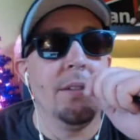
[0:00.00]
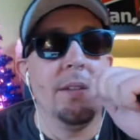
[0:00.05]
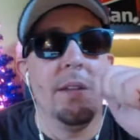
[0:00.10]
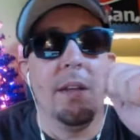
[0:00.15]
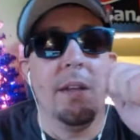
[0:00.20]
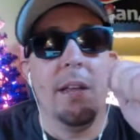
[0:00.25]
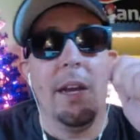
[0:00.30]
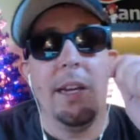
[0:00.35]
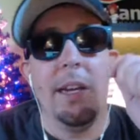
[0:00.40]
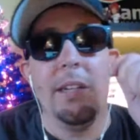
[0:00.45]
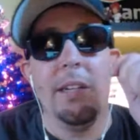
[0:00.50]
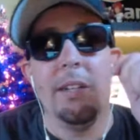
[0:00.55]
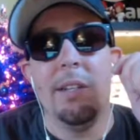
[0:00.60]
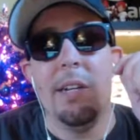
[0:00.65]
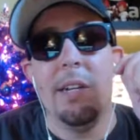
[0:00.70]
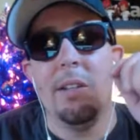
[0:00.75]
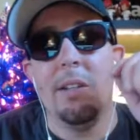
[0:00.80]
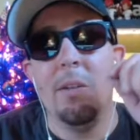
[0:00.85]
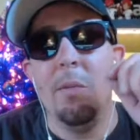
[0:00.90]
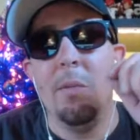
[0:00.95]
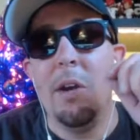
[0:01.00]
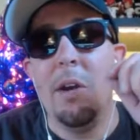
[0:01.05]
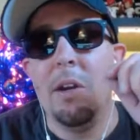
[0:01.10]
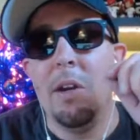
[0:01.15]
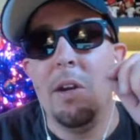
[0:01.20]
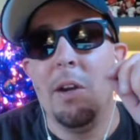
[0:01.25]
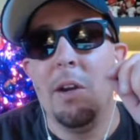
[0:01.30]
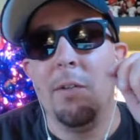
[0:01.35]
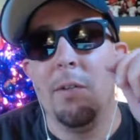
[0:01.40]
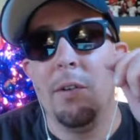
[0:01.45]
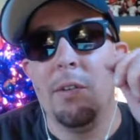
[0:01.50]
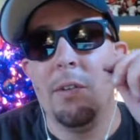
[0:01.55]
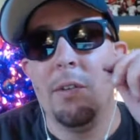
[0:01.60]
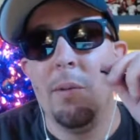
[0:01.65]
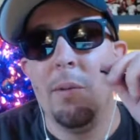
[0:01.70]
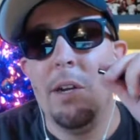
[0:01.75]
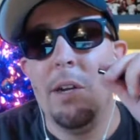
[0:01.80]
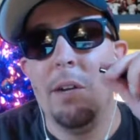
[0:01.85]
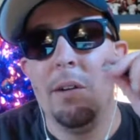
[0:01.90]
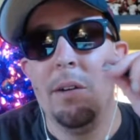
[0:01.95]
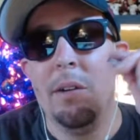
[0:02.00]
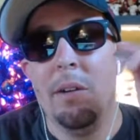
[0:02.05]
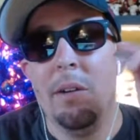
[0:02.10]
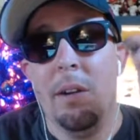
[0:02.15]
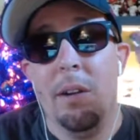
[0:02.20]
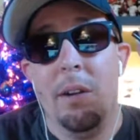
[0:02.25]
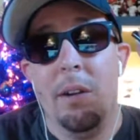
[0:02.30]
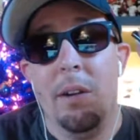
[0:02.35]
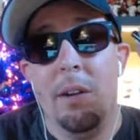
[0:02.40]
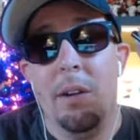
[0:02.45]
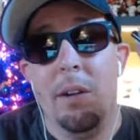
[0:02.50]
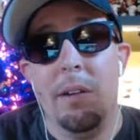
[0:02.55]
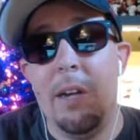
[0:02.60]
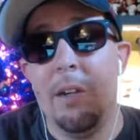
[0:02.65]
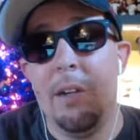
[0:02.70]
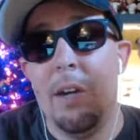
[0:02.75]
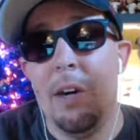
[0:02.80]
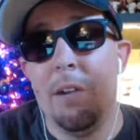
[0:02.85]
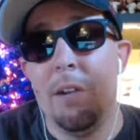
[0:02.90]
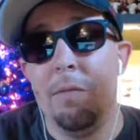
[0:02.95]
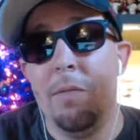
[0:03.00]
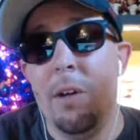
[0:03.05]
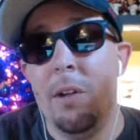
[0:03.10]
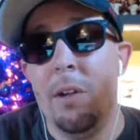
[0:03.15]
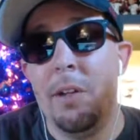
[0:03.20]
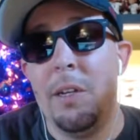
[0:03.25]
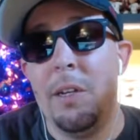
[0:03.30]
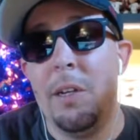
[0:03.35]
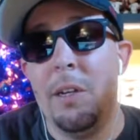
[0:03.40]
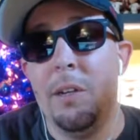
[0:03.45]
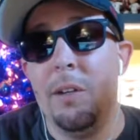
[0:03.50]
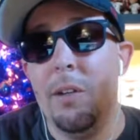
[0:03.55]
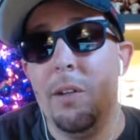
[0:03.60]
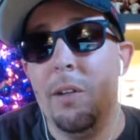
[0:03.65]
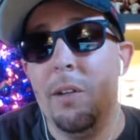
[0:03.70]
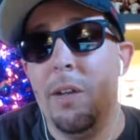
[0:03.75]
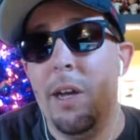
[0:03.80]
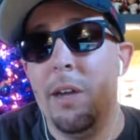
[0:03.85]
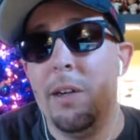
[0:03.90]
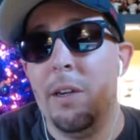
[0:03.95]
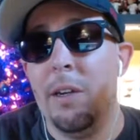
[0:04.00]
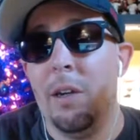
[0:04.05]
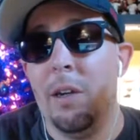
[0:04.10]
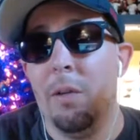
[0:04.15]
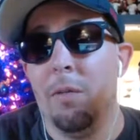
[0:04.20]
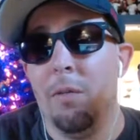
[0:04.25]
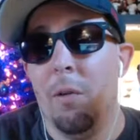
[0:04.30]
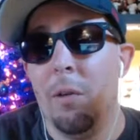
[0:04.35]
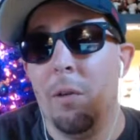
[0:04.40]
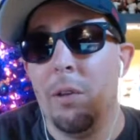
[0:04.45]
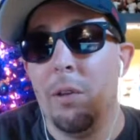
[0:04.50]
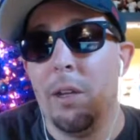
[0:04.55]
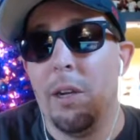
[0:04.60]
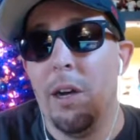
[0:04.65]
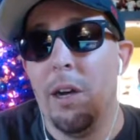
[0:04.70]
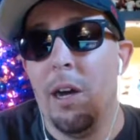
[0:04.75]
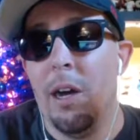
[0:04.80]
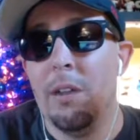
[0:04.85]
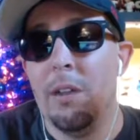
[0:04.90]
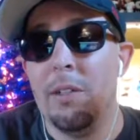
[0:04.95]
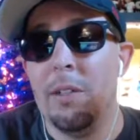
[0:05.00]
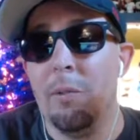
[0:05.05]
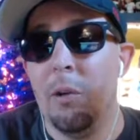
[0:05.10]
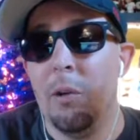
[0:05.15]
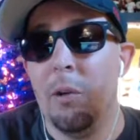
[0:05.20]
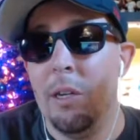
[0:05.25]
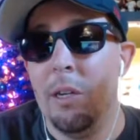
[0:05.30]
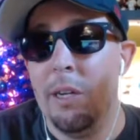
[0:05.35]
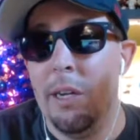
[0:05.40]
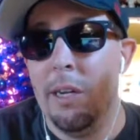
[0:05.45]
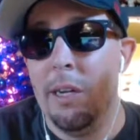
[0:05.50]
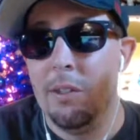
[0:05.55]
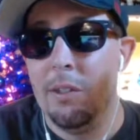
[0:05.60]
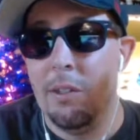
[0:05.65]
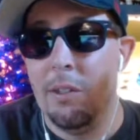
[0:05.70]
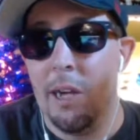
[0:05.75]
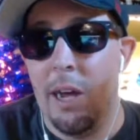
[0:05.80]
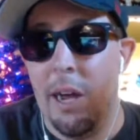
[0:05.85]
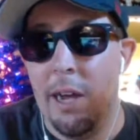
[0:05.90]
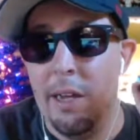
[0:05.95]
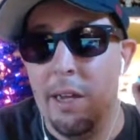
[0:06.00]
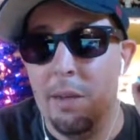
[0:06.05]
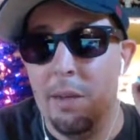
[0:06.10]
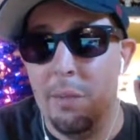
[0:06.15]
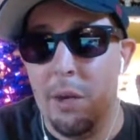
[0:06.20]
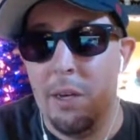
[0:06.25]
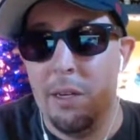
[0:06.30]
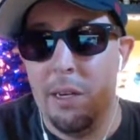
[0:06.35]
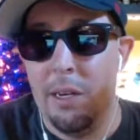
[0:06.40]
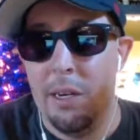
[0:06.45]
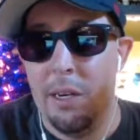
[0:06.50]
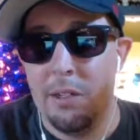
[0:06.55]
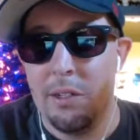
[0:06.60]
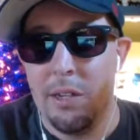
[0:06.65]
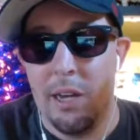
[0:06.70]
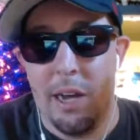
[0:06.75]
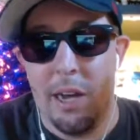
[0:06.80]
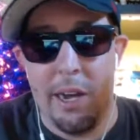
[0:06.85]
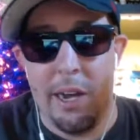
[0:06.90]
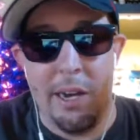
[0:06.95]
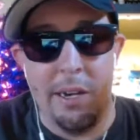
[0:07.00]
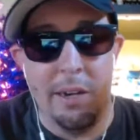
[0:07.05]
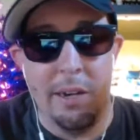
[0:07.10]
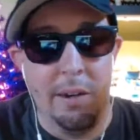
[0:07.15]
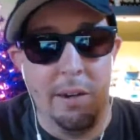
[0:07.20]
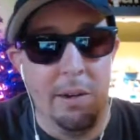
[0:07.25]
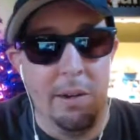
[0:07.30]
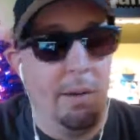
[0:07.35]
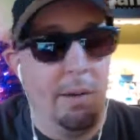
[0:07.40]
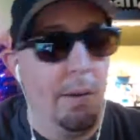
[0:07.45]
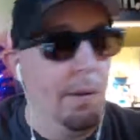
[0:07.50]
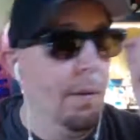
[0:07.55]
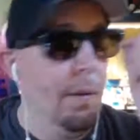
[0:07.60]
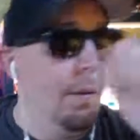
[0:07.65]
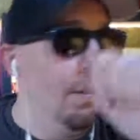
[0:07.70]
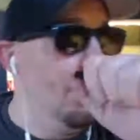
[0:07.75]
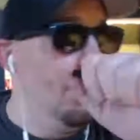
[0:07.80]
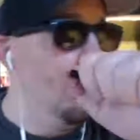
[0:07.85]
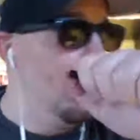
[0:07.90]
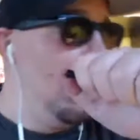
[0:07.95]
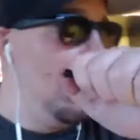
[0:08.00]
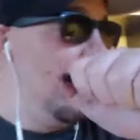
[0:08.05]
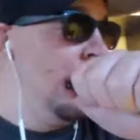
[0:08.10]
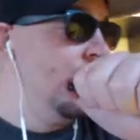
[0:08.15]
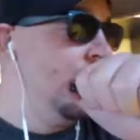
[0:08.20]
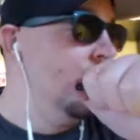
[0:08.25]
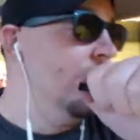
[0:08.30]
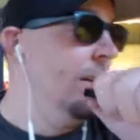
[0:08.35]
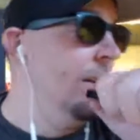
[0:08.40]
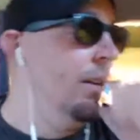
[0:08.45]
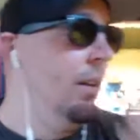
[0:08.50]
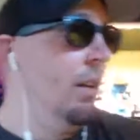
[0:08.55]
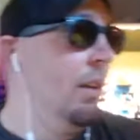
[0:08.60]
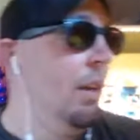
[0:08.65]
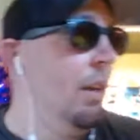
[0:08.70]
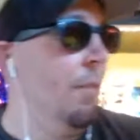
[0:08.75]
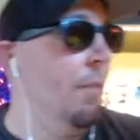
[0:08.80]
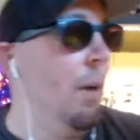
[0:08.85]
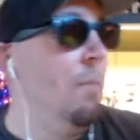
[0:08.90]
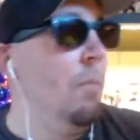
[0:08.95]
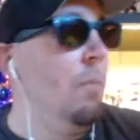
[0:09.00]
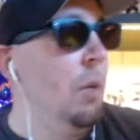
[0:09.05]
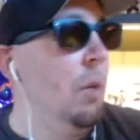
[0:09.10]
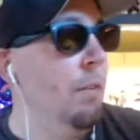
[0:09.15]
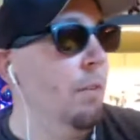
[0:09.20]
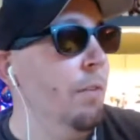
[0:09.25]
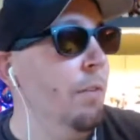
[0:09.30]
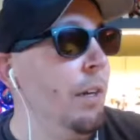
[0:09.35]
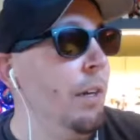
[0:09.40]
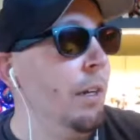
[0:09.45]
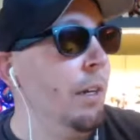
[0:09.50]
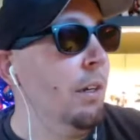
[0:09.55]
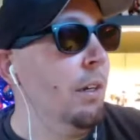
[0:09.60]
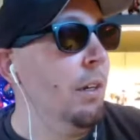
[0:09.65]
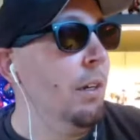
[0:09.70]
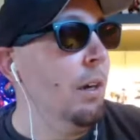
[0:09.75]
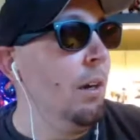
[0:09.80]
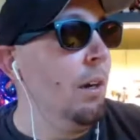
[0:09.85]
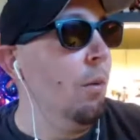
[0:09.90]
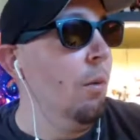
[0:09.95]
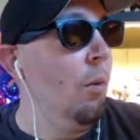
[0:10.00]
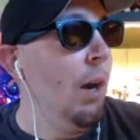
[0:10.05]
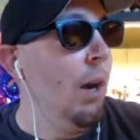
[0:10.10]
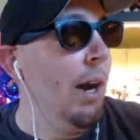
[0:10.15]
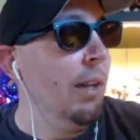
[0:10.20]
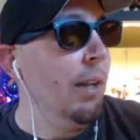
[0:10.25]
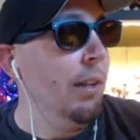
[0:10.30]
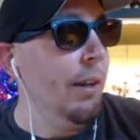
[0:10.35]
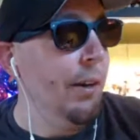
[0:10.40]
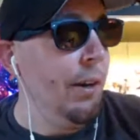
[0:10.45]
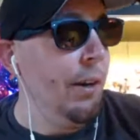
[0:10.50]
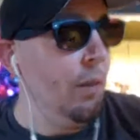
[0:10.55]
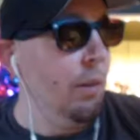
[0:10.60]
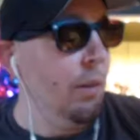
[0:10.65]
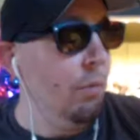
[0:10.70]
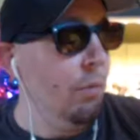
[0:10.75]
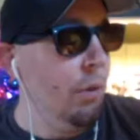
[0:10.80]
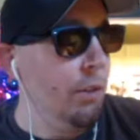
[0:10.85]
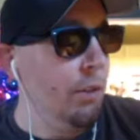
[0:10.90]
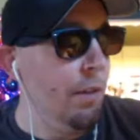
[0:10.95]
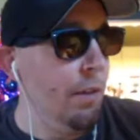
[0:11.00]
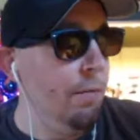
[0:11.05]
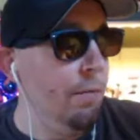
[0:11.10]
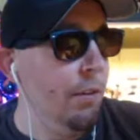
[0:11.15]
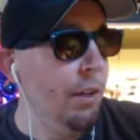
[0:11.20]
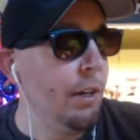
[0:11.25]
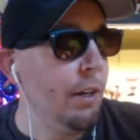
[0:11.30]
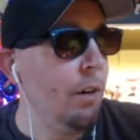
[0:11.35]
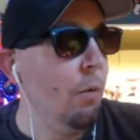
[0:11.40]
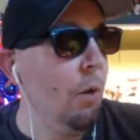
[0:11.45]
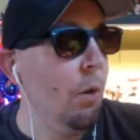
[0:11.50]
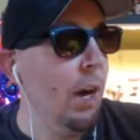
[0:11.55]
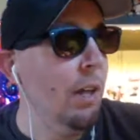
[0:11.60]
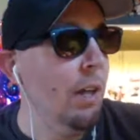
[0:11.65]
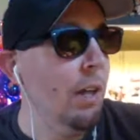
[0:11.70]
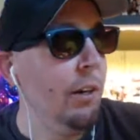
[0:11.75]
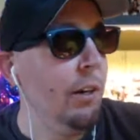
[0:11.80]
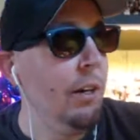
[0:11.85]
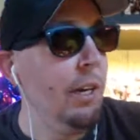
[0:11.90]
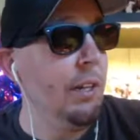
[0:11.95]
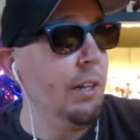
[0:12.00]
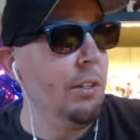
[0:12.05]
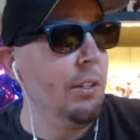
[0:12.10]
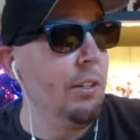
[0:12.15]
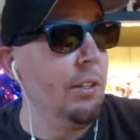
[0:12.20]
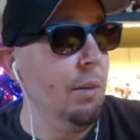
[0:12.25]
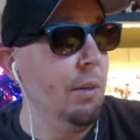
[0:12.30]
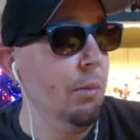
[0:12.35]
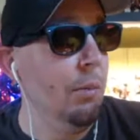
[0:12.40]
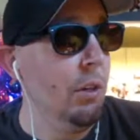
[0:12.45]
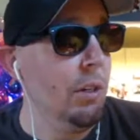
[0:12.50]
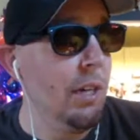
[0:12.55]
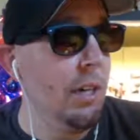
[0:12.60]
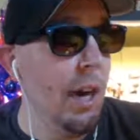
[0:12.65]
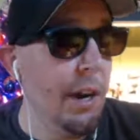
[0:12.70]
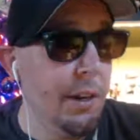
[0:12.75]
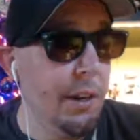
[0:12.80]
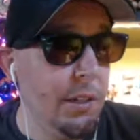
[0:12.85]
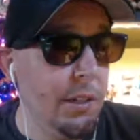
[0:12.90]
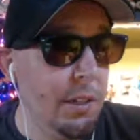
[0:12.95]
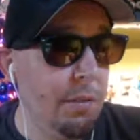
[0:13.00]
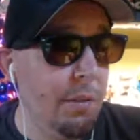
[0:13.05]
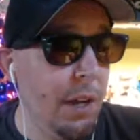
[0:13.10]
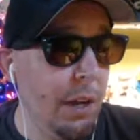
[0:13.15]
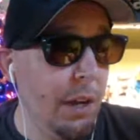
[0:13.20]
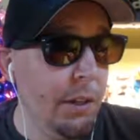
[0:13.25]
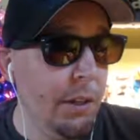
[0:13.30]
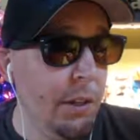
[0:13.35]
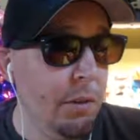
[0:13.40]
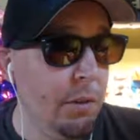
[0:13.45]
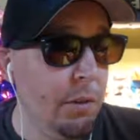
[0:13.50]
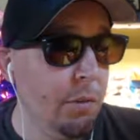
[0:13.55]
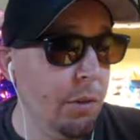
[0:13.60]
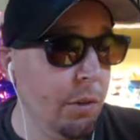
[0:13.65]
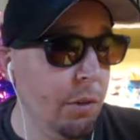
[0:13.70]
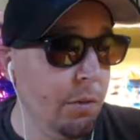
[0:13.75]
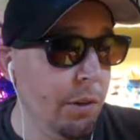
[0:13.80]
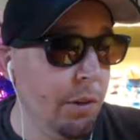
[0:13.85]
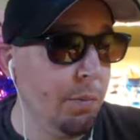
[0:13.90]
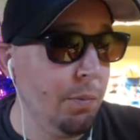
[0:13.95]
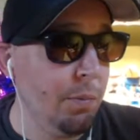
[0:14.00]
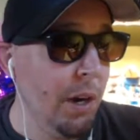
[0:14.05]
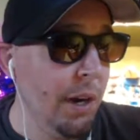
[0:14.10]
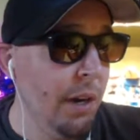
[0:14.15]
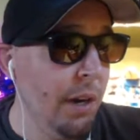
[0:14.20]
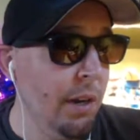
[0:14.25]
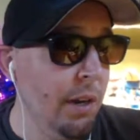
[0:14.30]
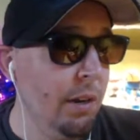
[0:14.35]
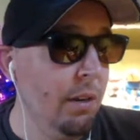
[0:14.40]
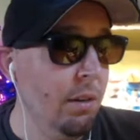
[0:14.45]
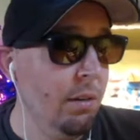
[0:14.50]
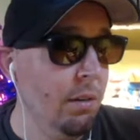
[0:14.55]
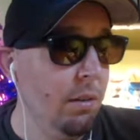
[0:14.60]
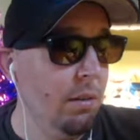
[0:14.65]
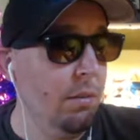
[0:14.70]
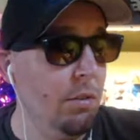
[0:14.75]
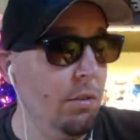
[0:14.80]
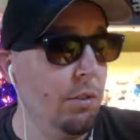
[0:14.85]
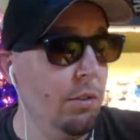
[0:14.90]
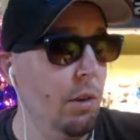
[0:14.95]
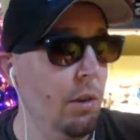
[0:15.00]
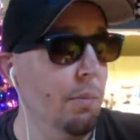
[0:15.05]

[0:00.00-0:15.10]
So I guess that's the main difference. I mean, Nate Dogg felt like he could do that and he could afford the cost. He wanted to get his guy. He paid to get his guy. But if I'm moving a Kawhi Leonard, which I feel like Kawhi Leonard has similar dynasty value to a Chris Bryant, just